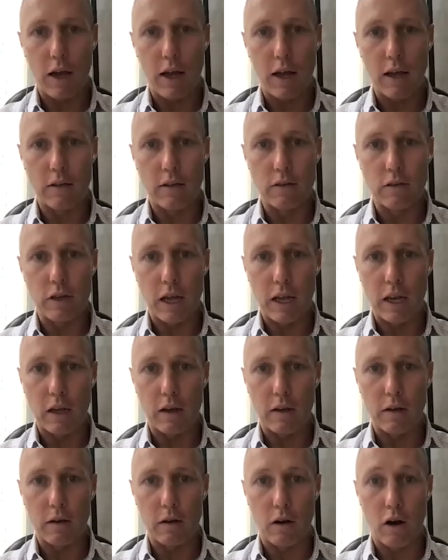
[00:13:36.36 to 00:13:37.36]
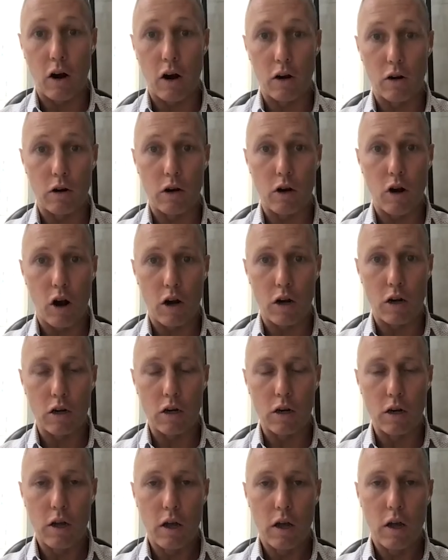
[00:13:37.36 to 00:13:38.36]
is getting harder and
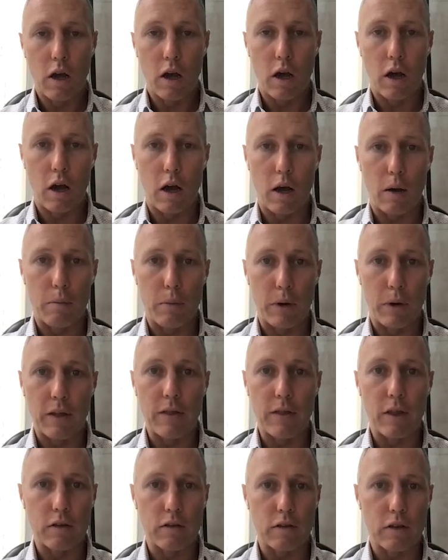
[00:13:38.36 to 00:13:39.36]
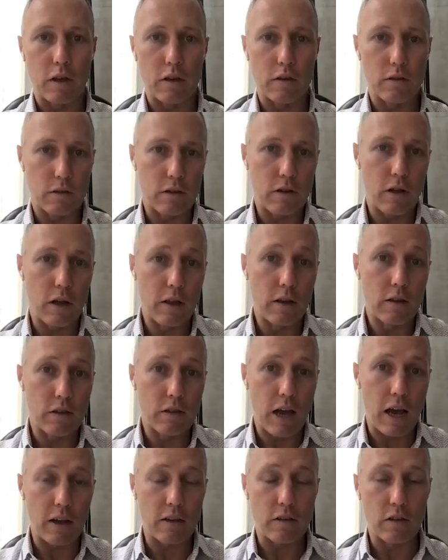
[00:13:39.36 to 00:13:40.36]
harder. But I think I think
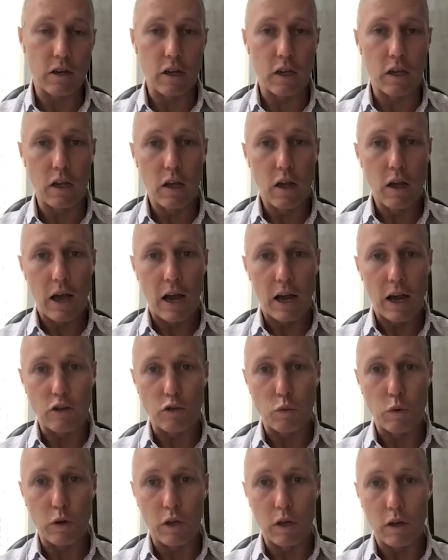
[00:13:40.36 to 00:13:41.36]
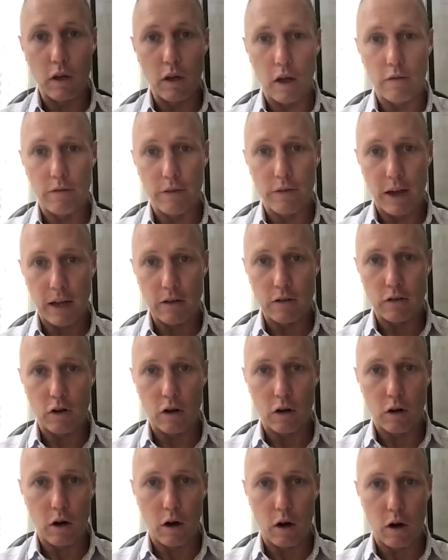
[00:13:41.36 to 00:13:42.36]
Saxony, as we advance
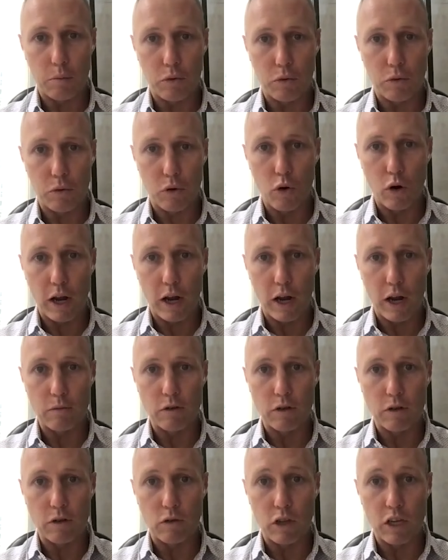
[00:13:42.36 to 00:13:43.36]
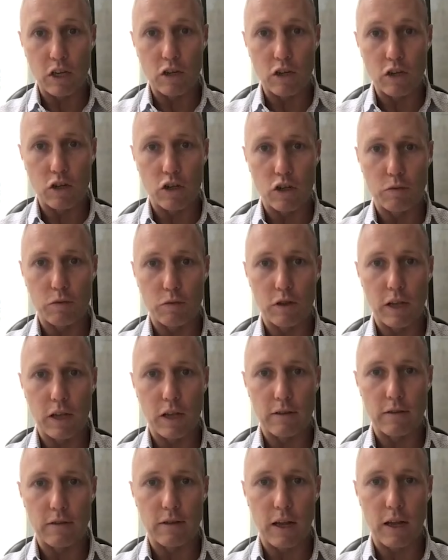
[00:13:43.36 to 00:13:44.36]
our programs and relationships in
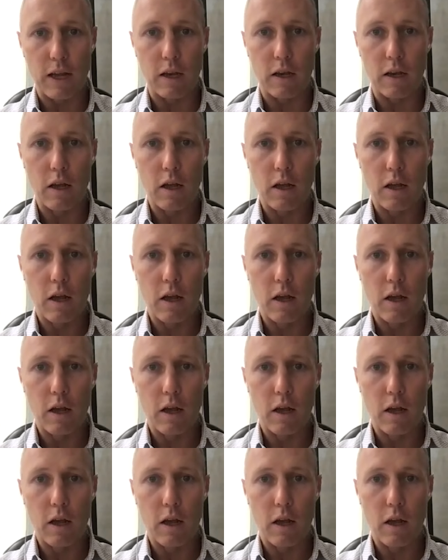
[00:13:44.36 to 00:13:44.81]
that state,